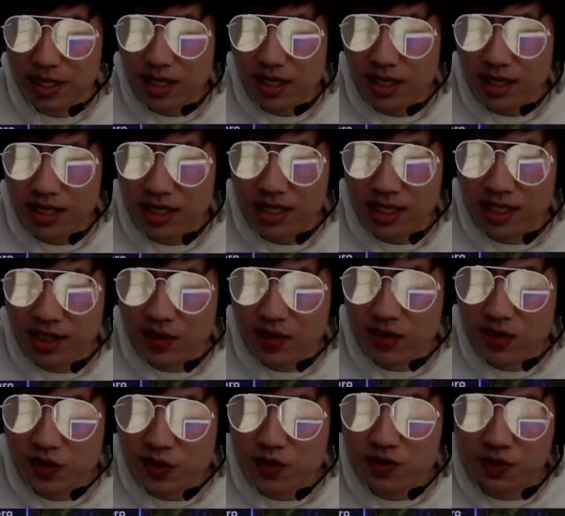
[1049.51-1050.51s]
It
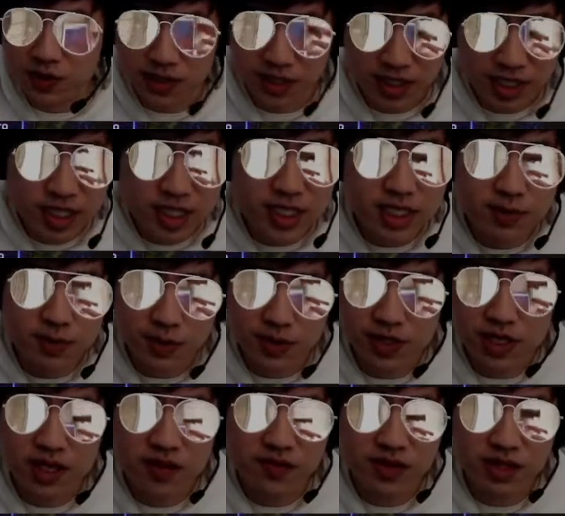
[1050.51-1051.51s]
heals you for
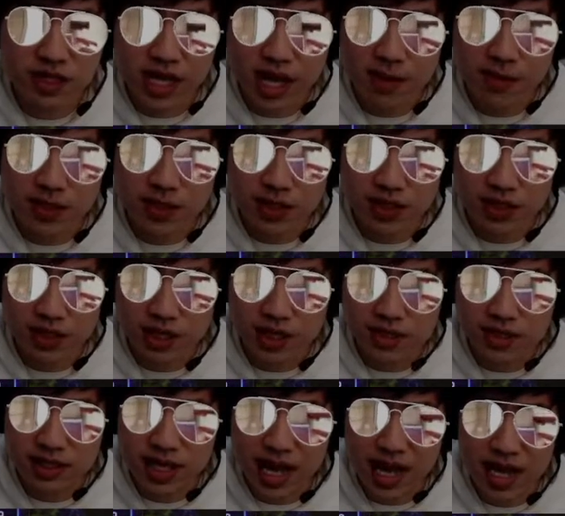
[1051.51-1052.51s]
60% of the damage it
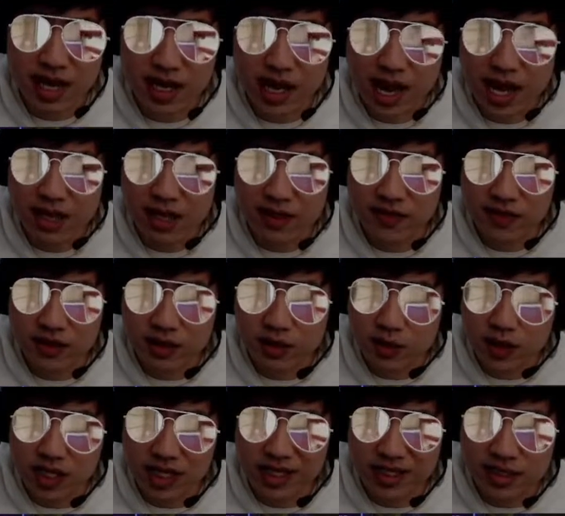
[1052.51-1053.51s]
does, and at level
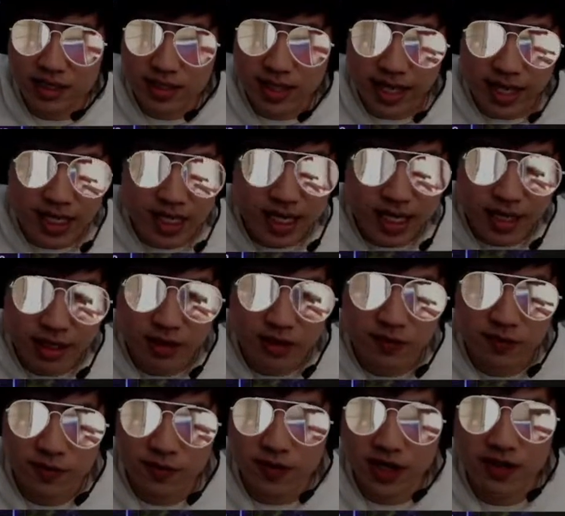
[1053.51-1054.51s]
20, it does 88
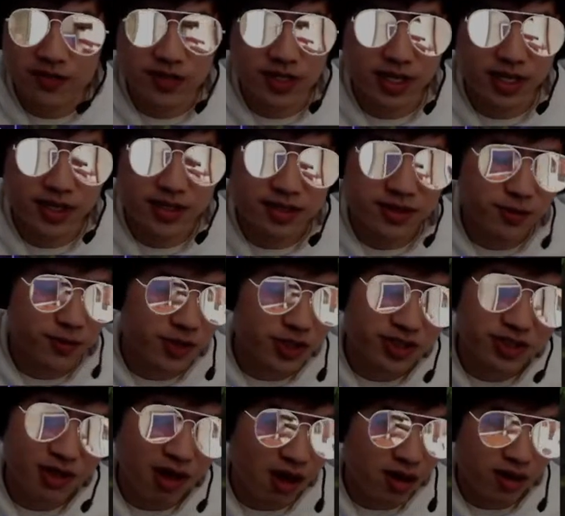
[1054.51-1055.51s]
over 5 seconds, which
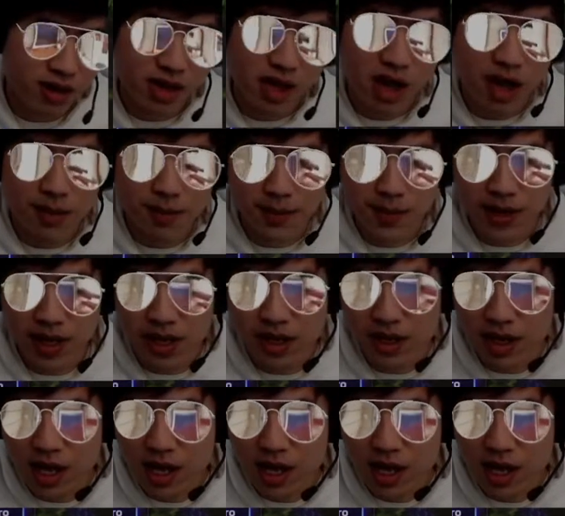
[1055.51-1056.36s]
is not a lot, but